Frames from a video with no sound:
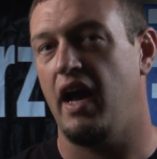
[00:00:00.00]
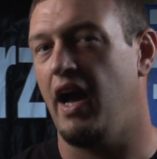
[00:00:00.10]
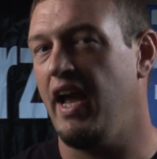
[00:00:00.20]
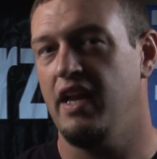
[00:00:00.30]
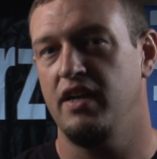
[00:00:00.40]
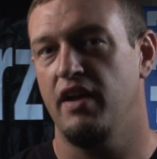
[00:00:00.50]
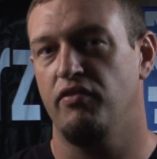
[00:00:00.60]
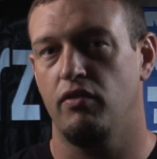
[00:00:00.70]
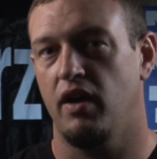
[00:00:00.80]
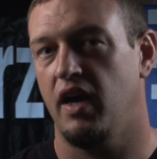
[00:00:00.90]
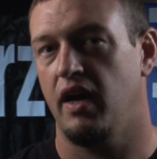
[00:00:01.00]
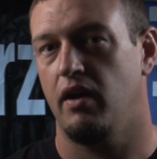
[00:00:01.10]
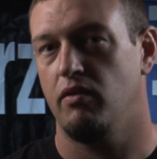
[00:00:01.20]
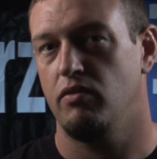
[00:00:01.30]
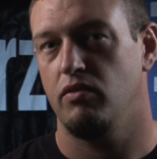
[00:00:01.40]
I had never
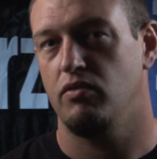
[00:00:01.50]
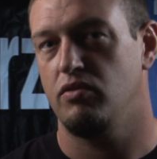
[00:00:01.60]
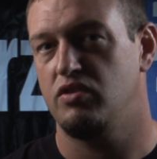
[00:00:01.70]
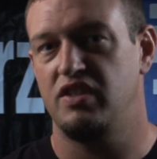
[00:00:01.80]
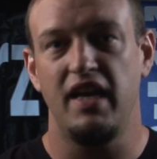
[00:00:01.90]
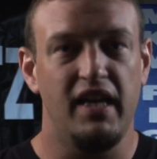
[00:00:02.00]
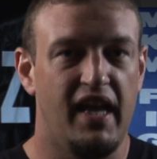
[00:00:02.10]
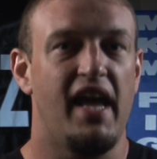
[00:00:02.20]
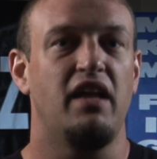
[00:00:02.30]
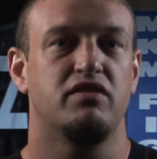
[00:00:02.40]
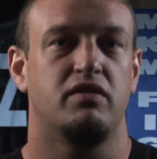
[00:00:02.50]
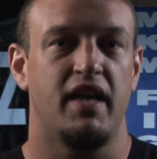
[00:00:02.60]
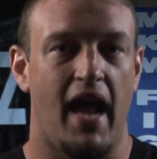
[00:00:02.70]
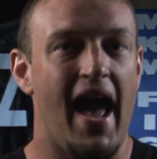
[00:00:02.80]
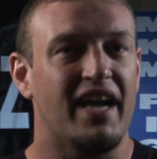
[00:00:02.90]
seen Gaines in
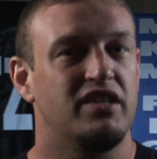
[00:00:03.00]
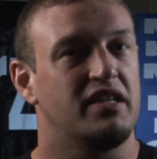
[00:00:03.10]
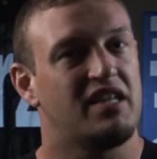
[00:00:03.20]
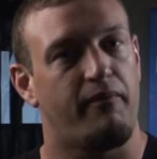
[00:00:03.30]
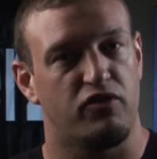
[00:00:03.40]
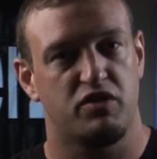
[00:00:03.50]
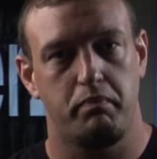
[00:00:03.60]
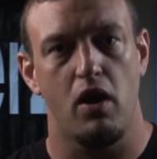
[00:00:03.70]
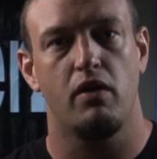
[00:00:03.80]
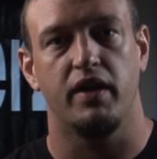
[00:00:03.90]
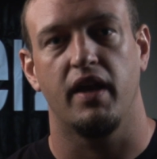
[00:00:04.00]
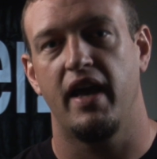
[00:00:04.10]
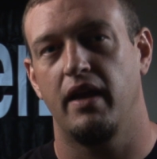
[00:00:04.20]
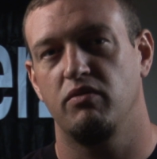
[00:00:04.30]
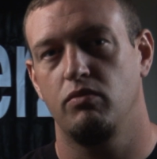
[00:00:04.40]
action except for sparring,
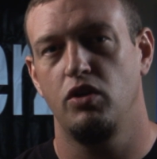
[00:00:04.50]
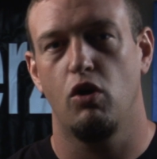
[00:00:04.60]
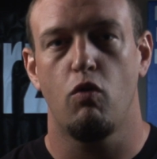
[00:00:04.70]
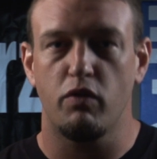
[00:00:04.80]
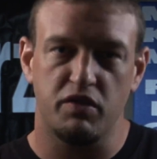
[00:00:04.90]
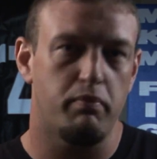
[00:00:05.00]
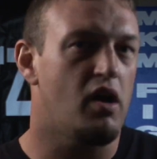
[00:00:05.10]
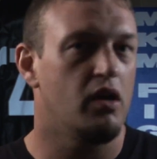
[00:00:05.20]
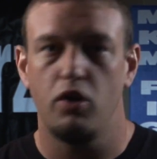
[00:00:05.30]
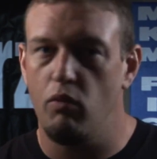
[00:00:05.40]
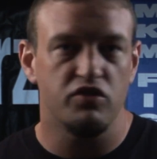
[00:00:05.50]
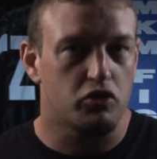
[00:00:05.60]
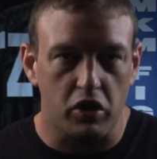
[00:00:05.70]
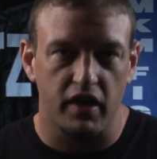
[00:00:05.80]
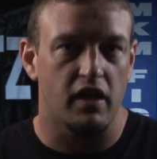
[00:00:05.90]
and when we're sparring, no one's
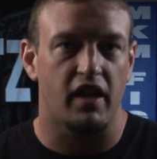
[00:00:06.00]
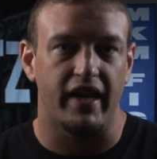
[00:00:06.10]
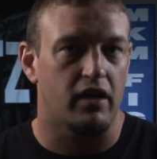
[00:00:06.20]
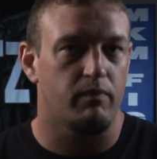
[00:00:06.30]
looking to like